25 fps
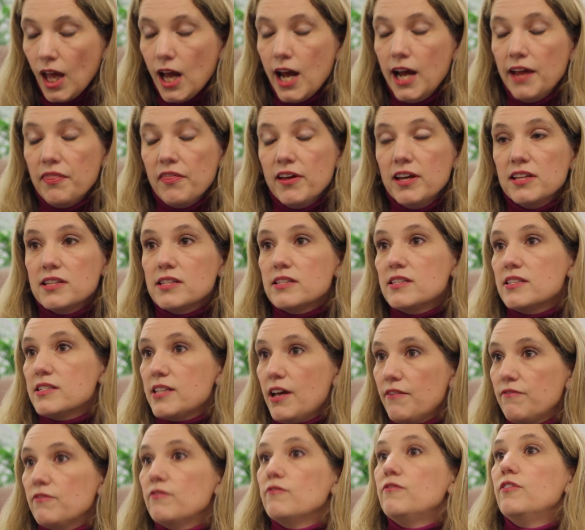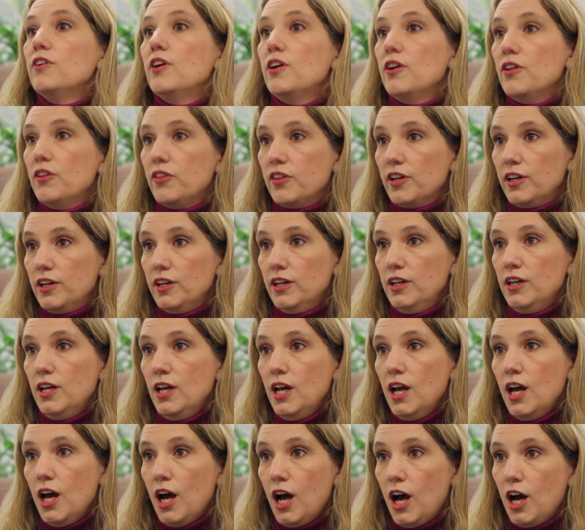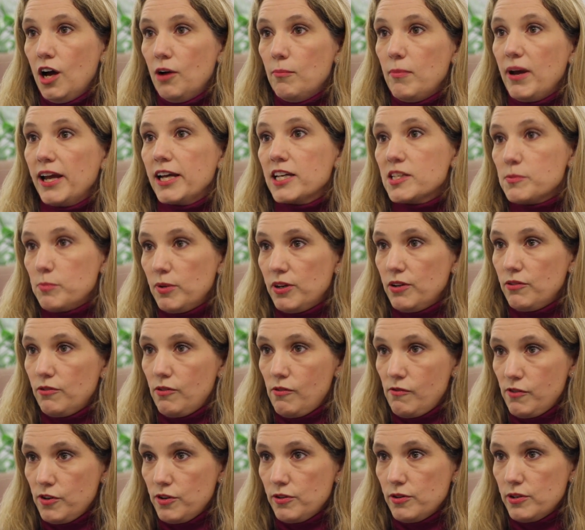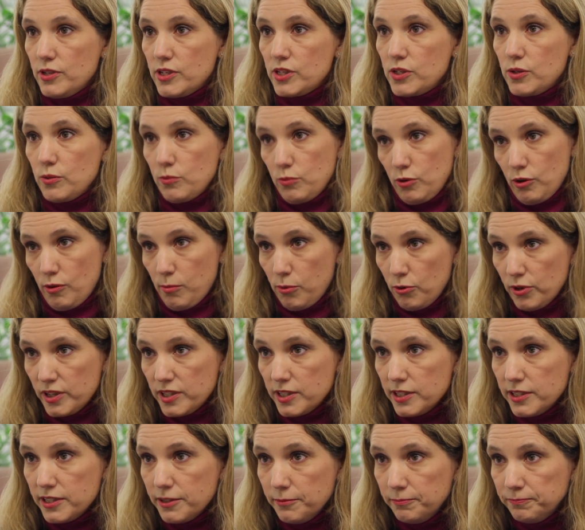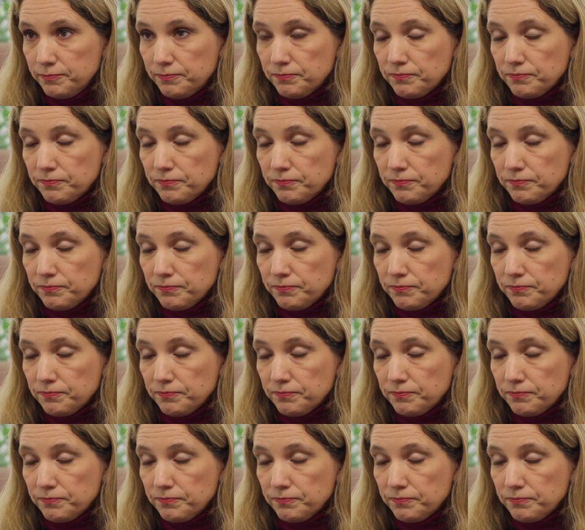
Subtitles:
And then seven further expert reviewers were appointed.